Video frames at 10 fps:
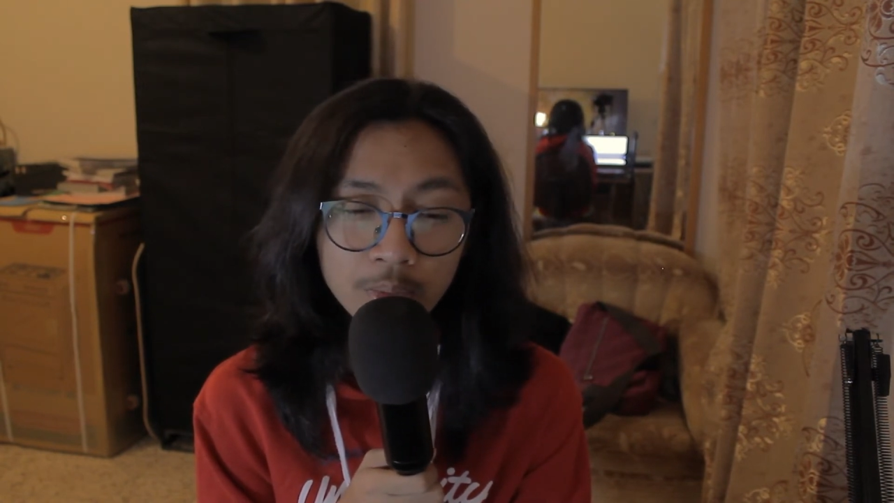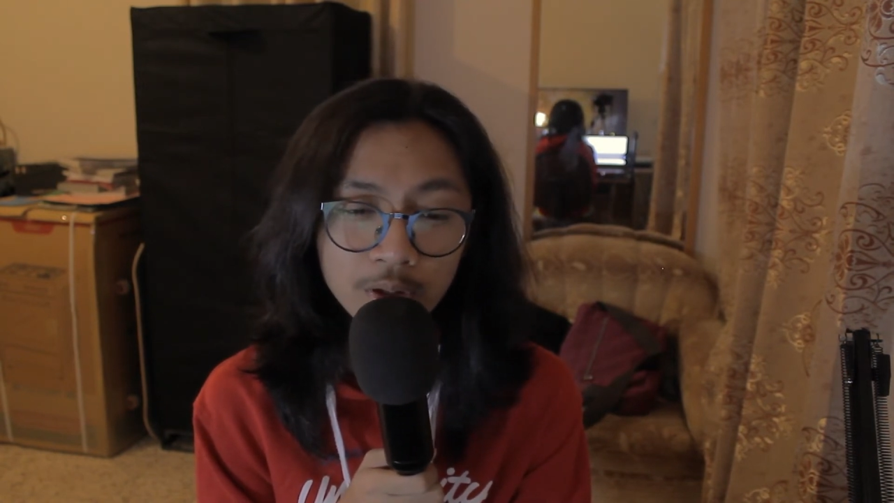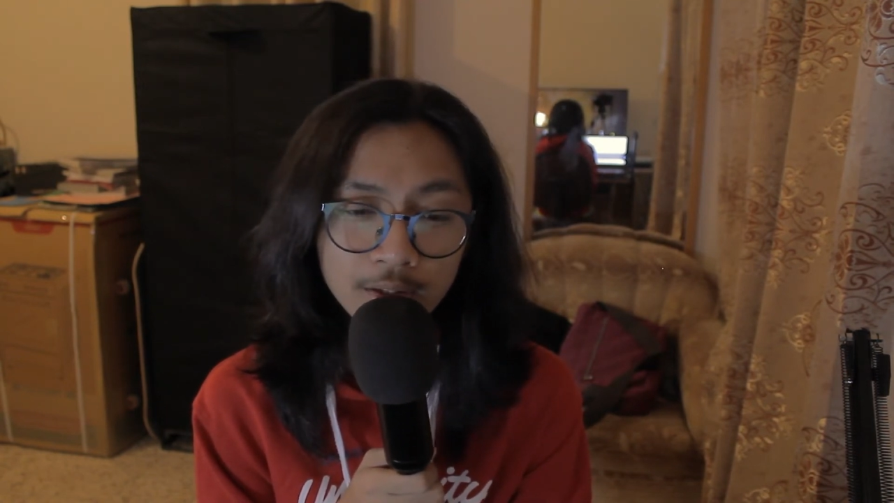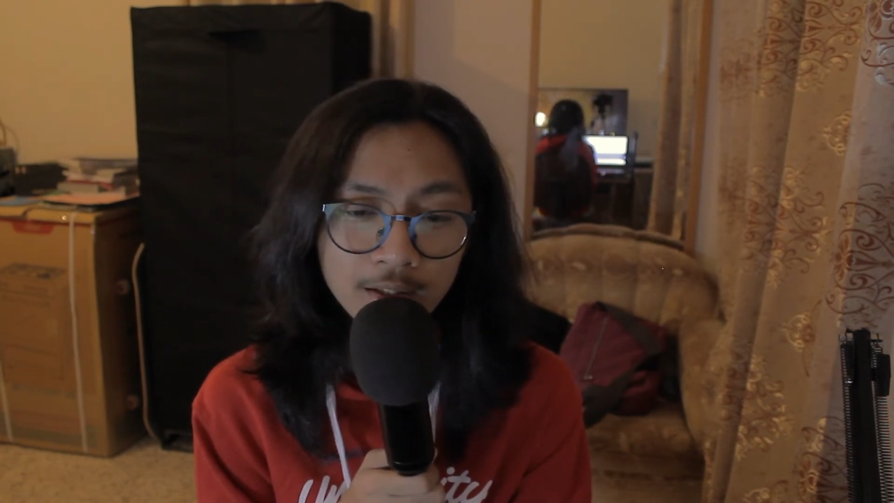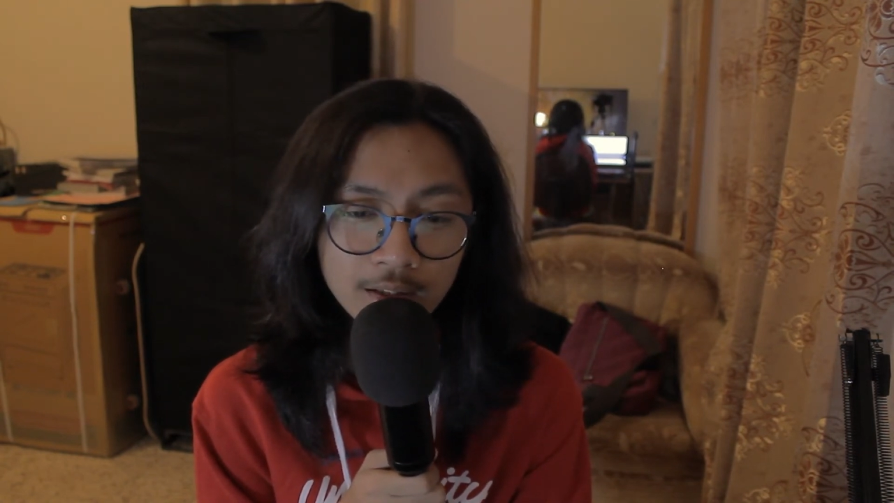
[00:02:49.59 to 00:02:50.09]

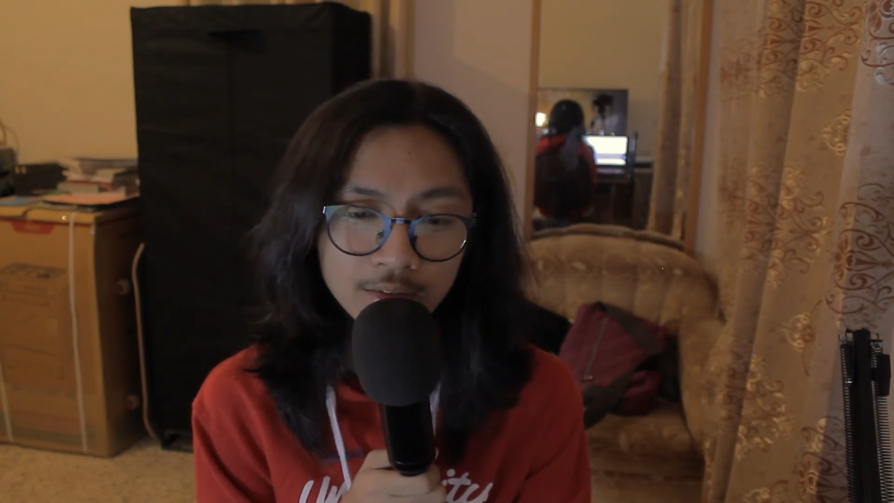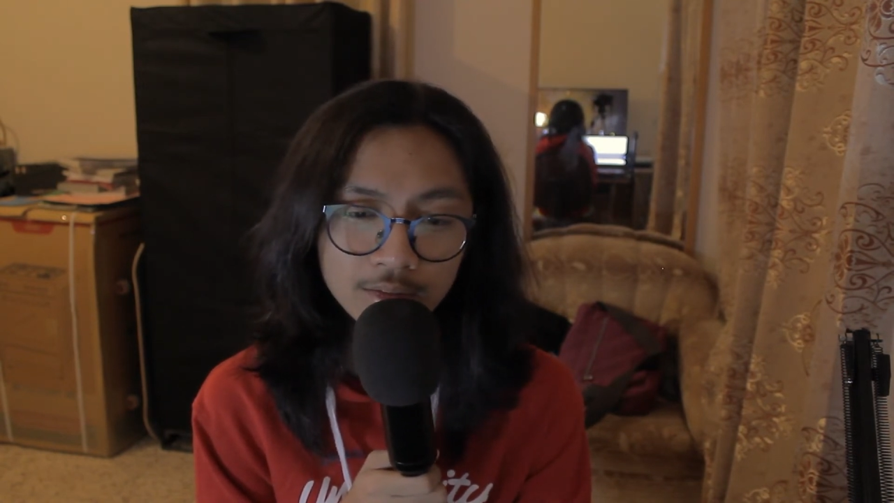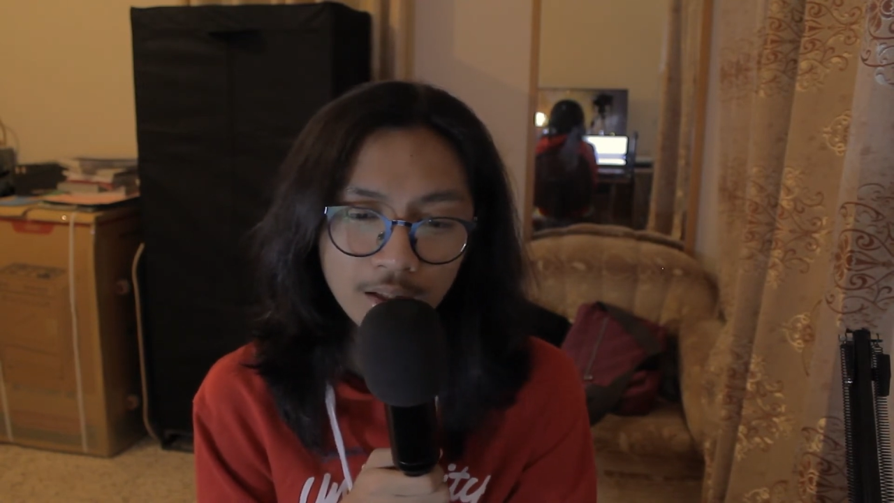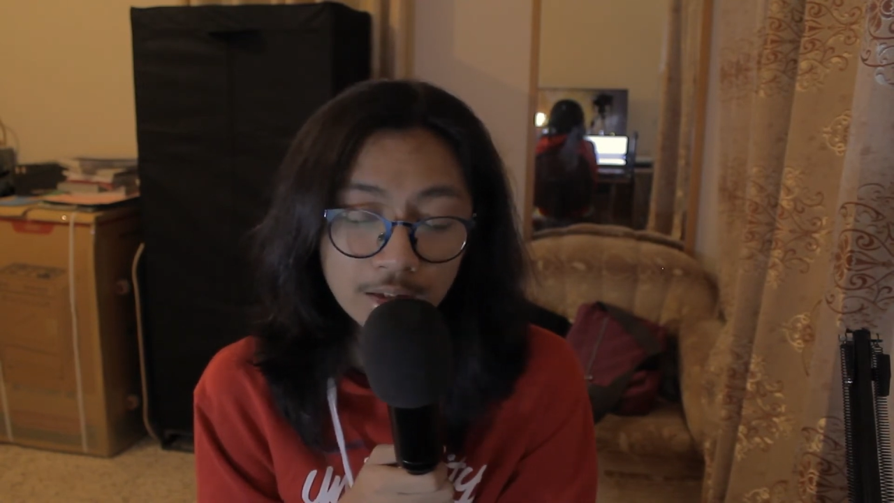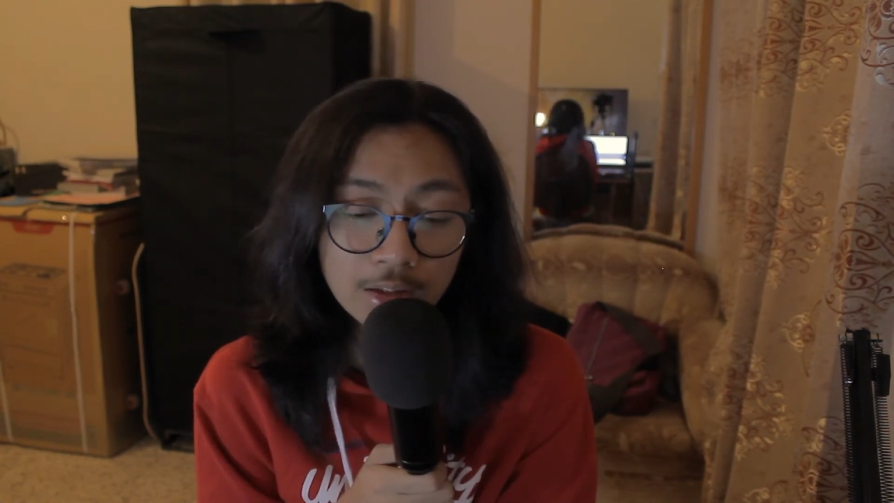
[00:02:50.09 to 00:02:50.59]
building.
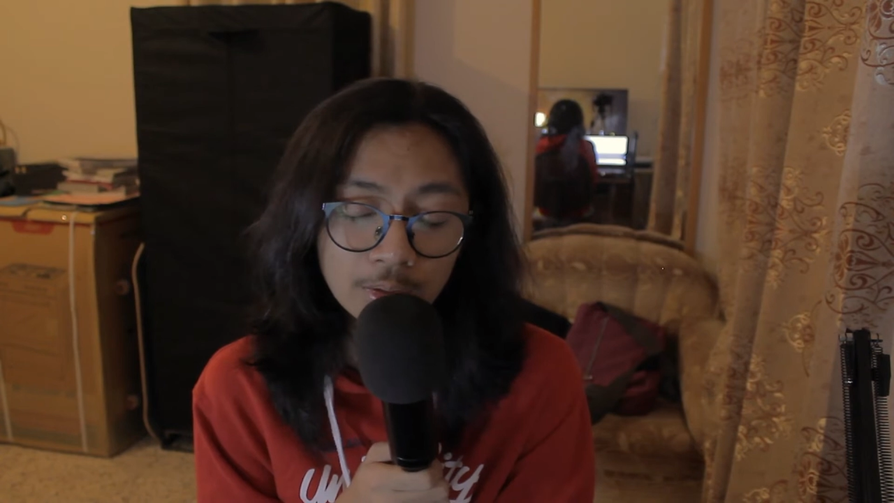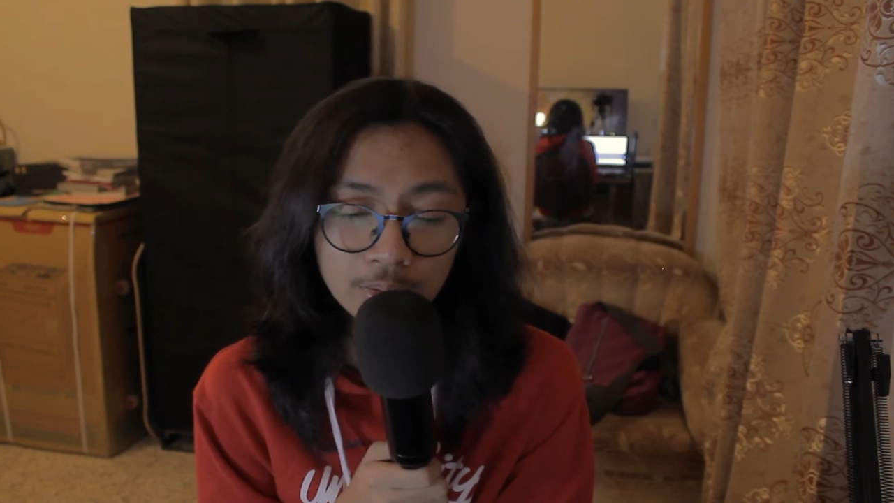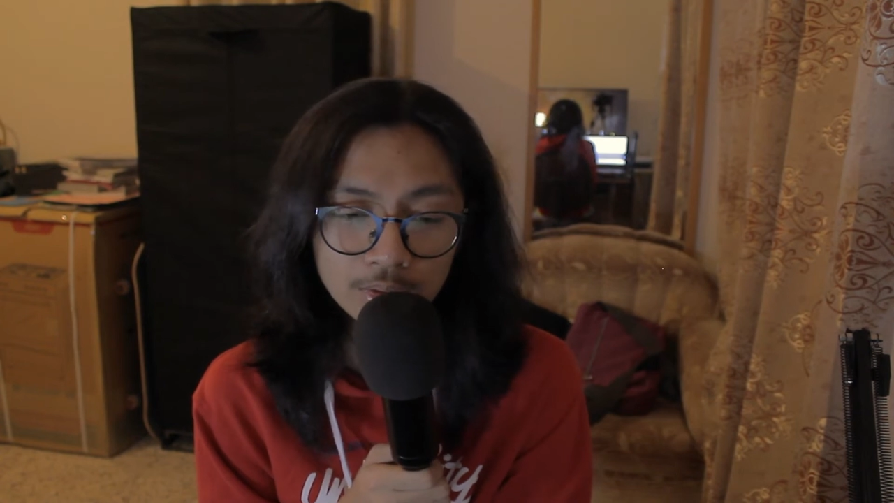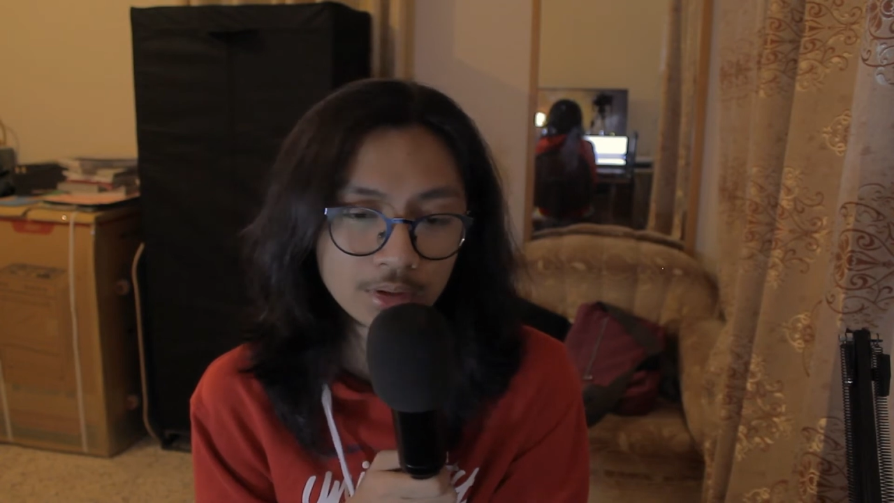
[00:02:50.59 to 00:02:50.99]
I don't know.